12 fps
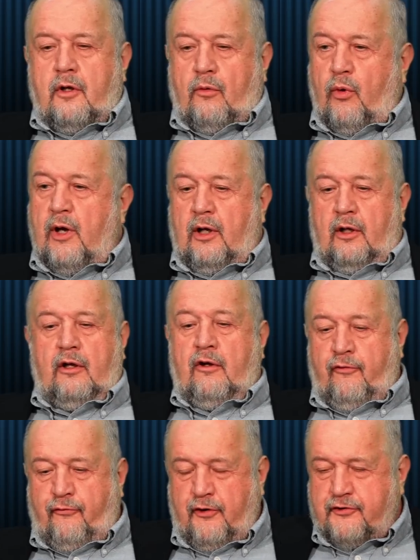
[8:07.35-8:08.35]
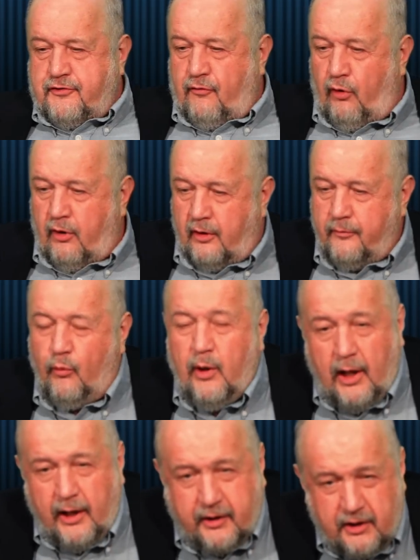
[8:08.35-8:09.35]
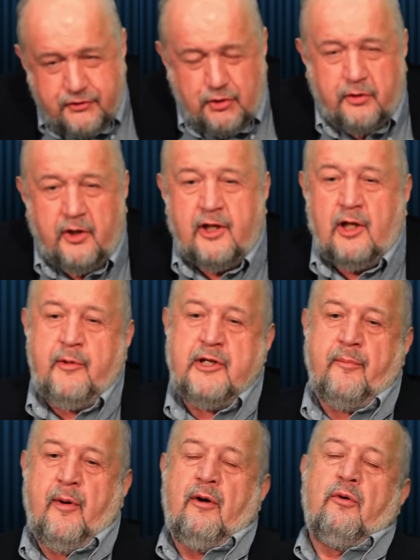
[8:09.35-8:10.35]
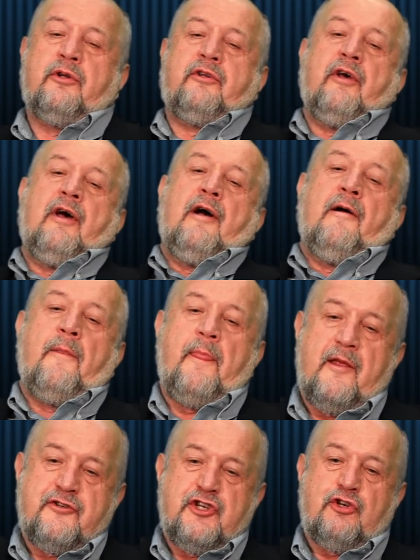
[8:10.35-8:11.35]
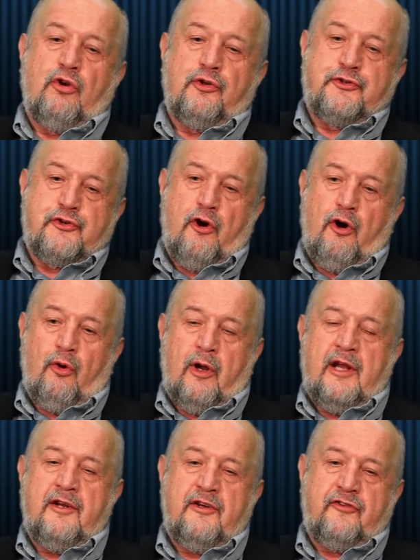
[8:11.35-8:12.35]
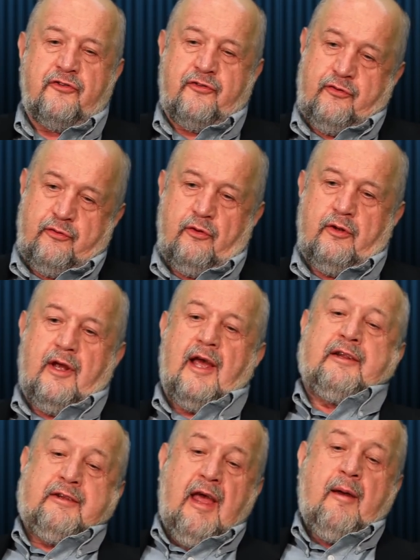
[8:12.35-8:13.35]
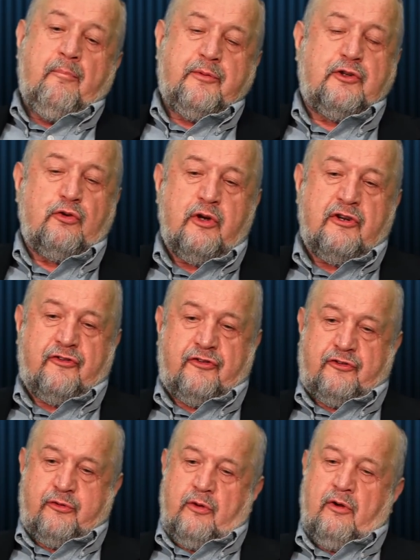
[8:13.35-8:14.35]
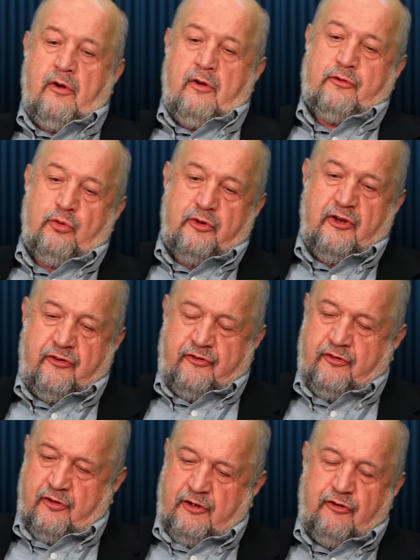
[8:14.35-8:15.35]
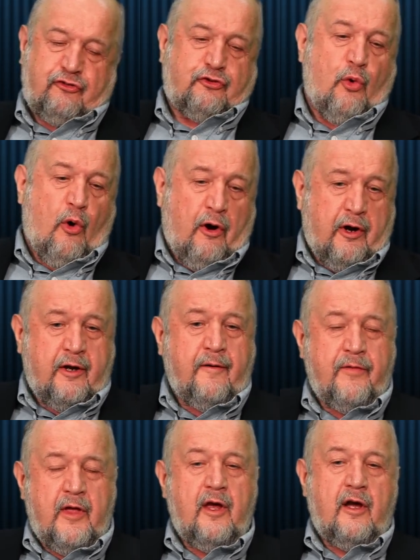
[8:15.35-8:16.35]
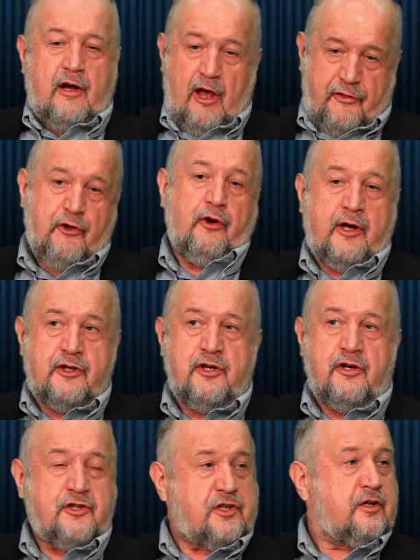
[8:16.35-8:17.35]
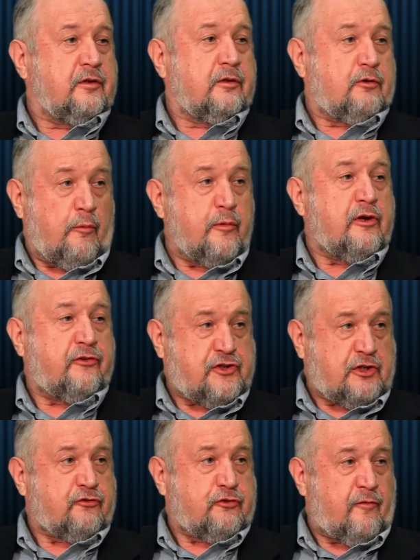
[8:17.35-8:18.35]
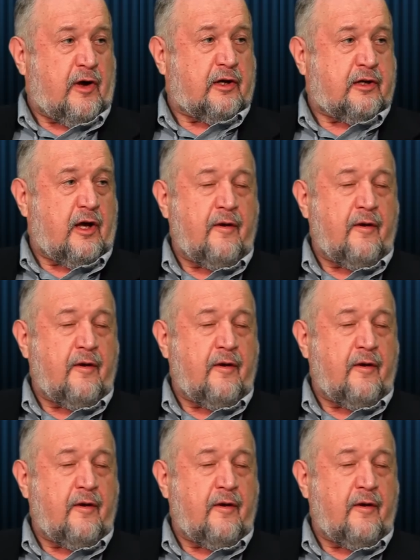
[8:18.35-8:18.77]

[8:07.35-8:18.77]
Well, first of all, I can talk a little bit about G-Control and this attempt to destroy Catholic Church in communist Czechoslovakia.